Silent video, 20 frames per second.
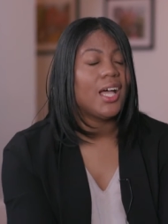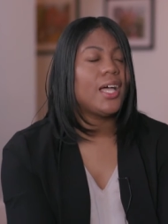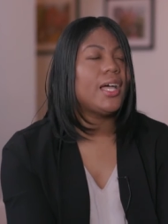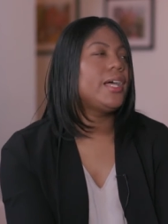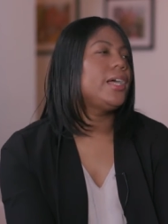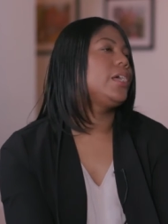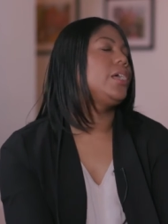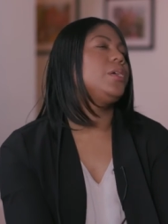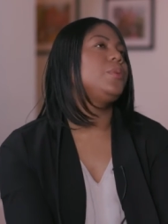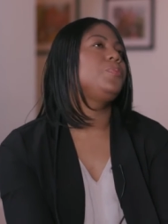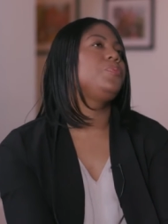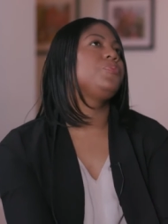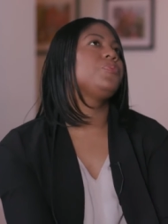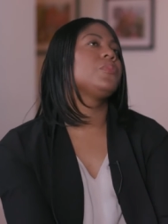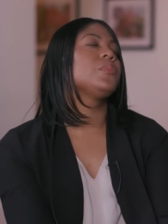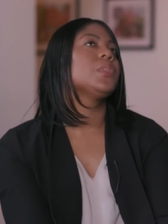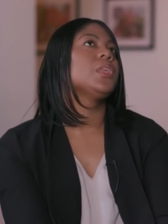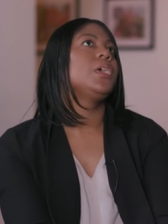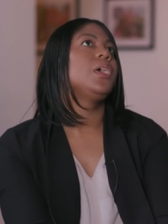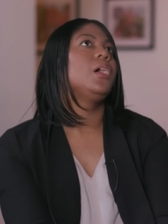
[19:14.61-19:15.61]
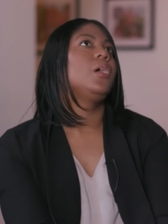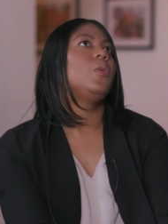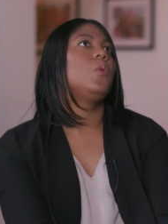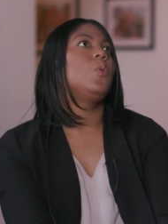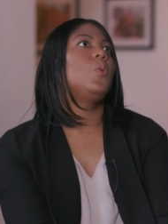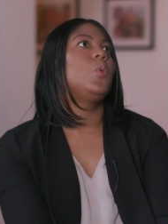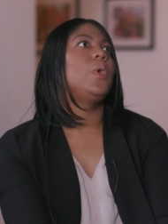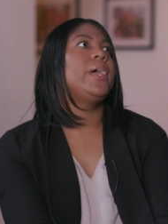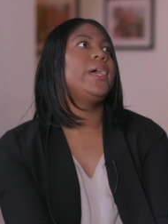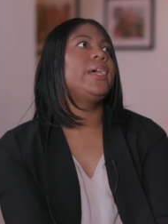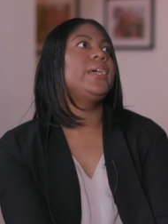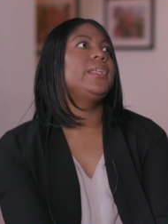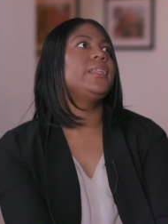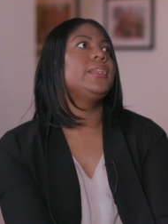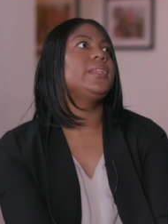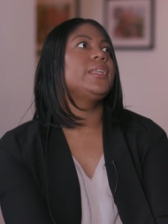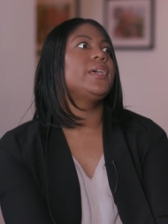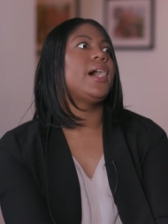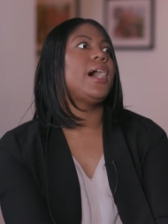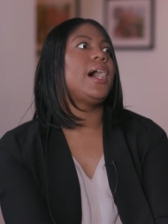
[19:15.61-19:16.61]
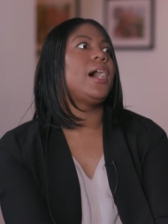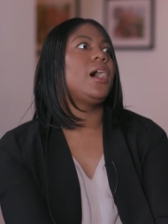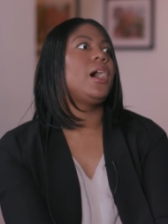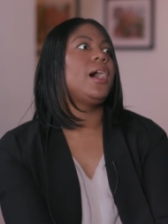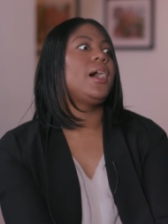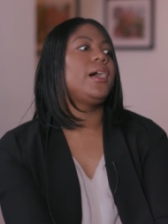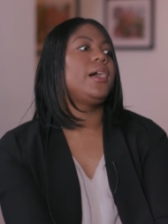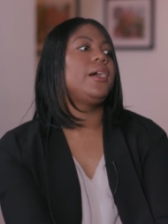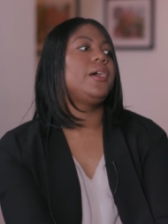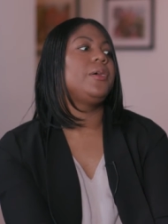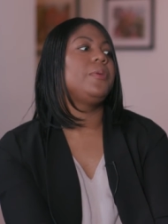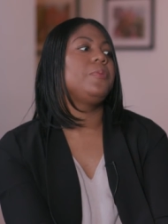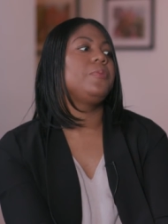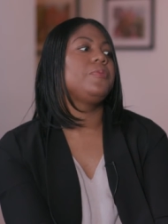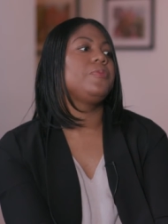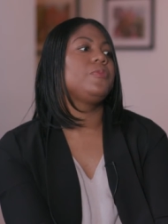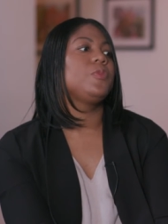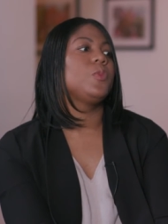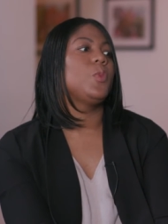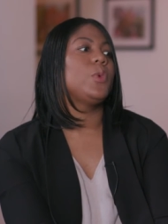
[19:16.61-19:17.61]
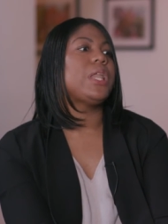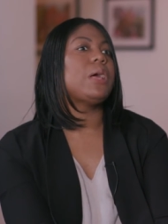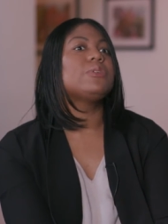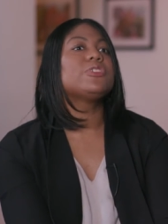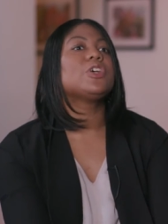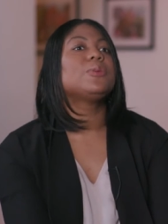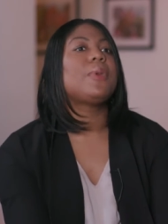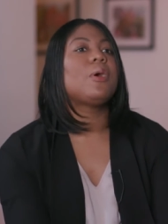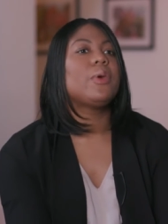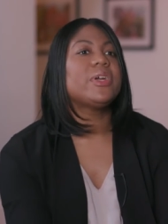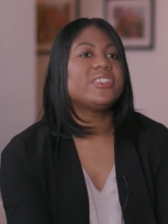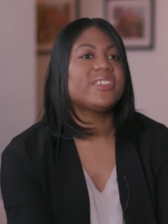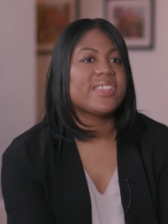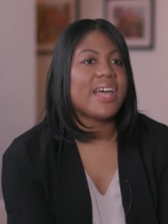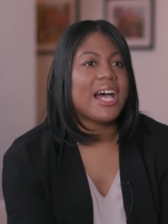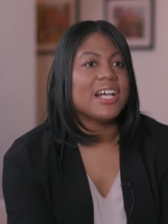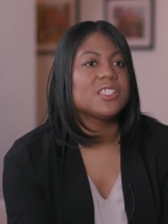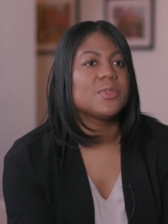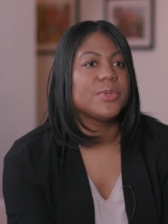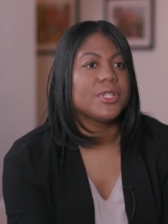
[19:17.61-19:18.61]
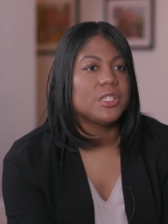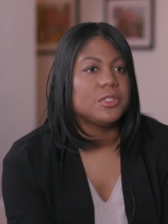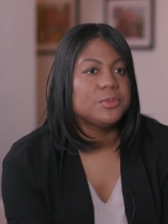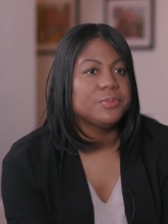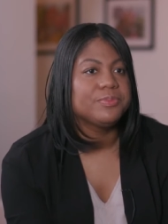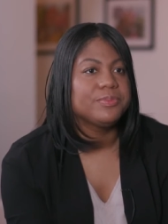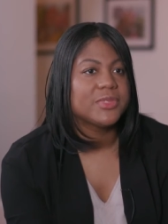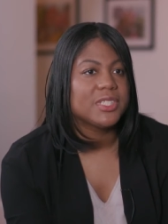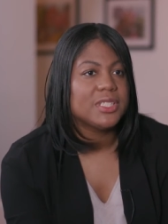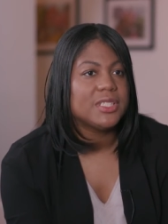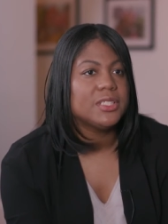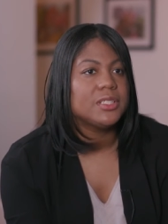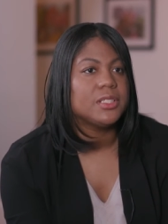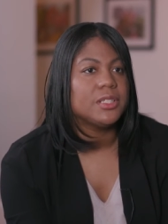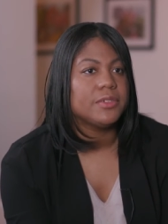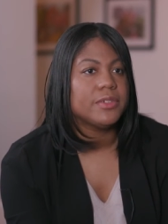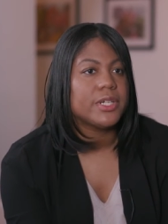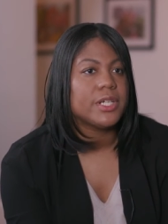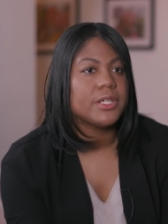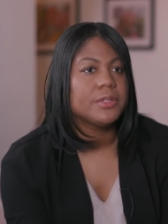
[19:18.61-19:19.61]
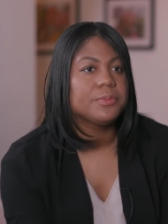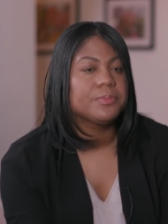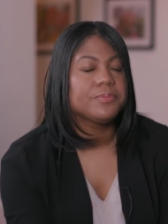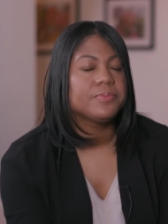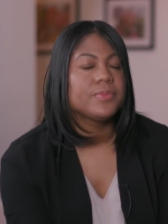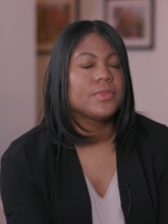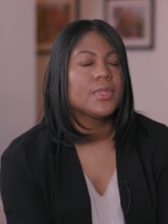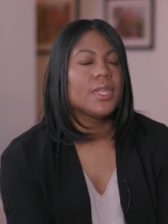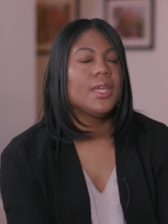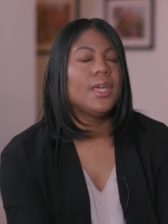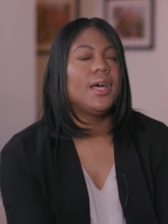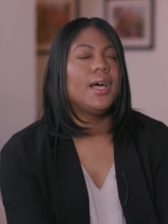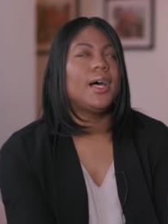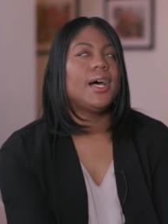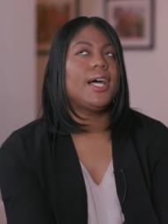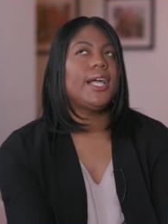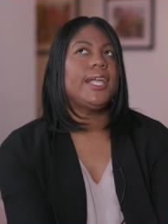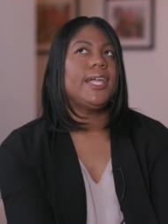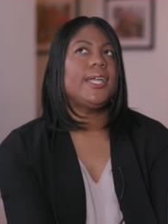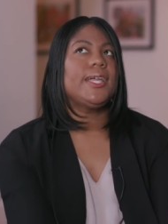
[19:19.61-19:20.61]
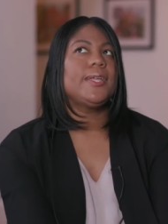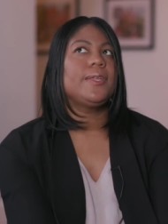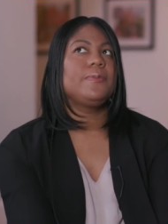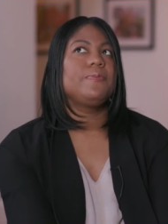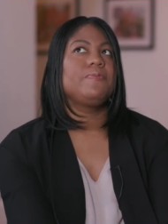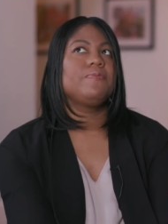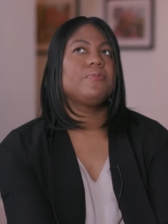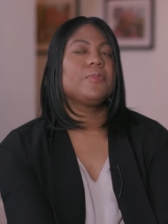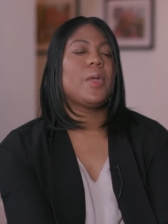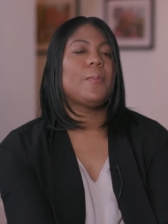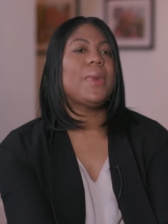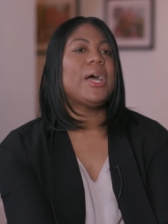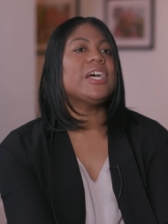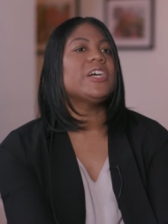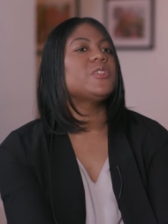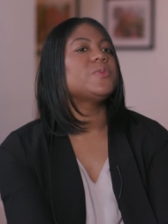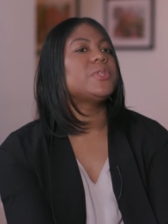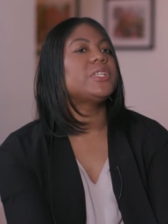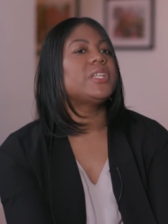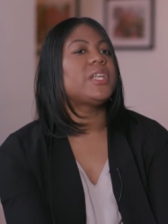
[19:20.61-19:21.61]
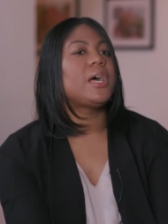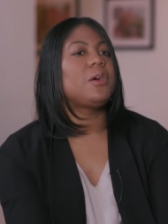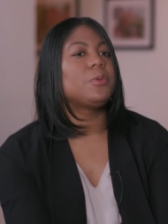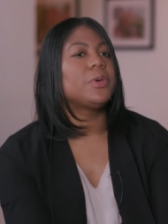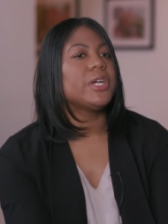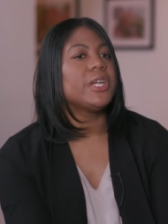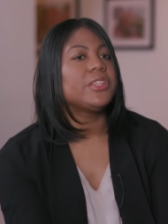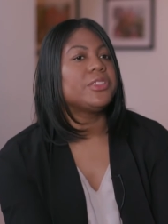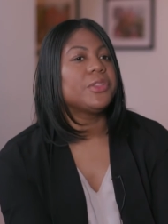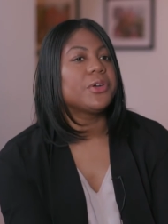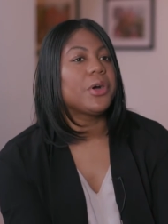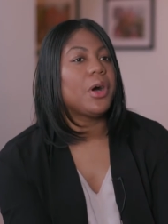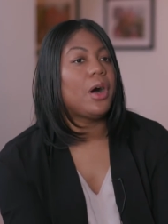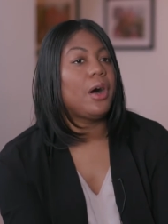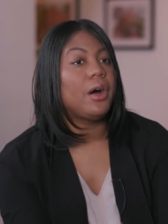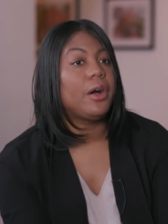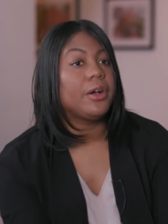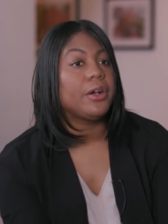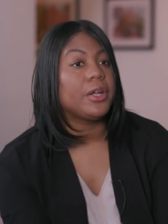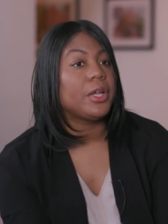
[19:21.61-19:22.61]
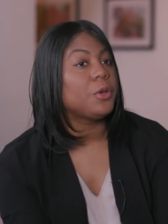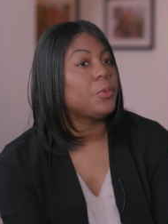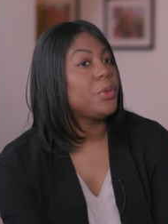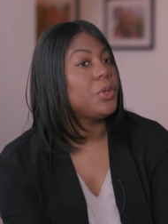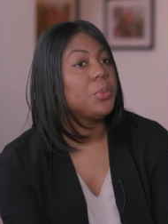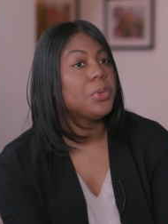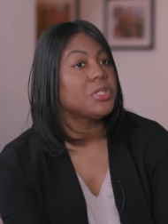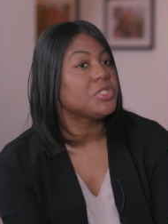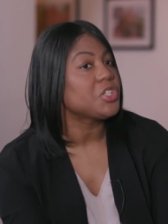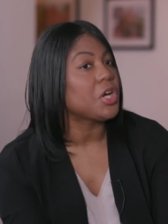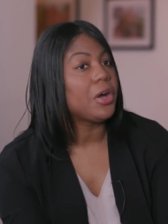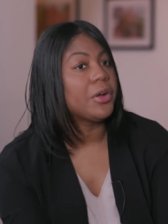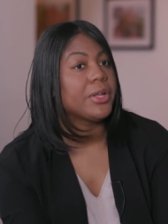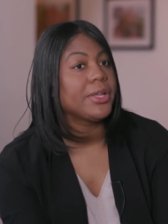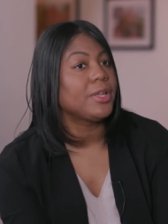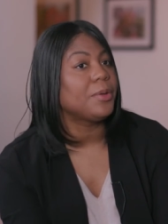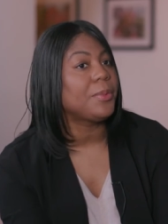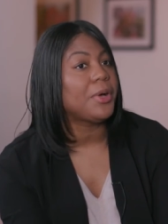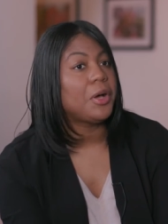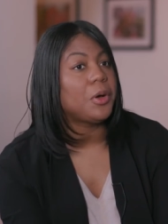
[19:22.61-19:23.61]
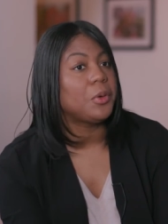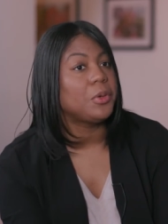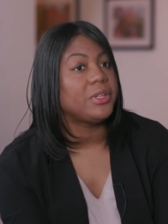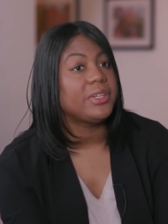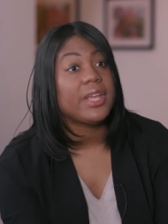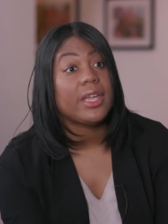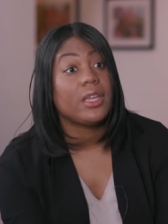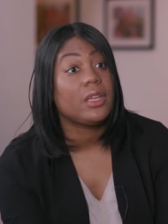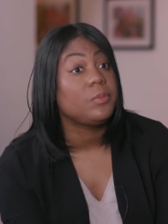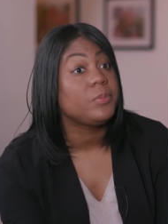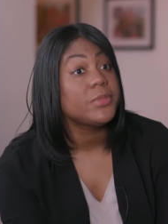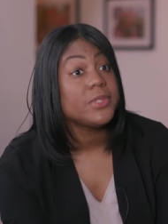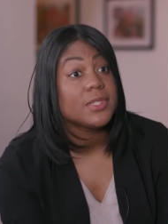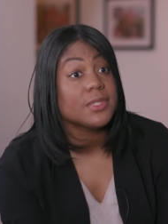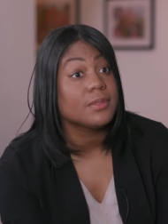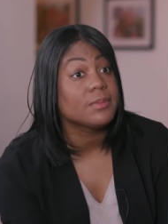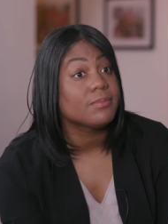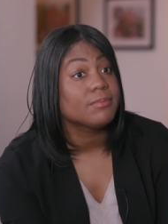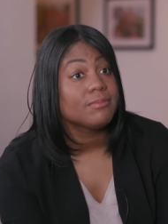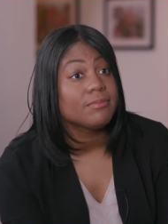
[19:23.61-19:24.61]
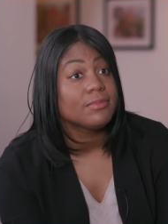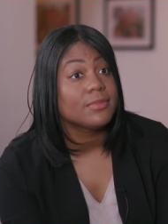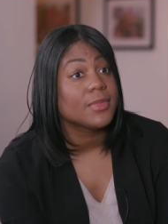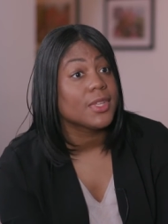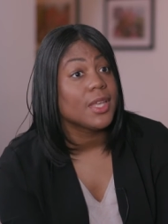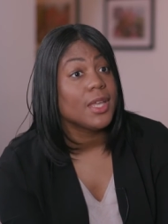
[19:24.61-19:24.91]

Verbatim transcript: Um, when, um, when I was on my way to the hospital to deliver, um, my husband and I were in the car and we weren't talking about names mm-hmm.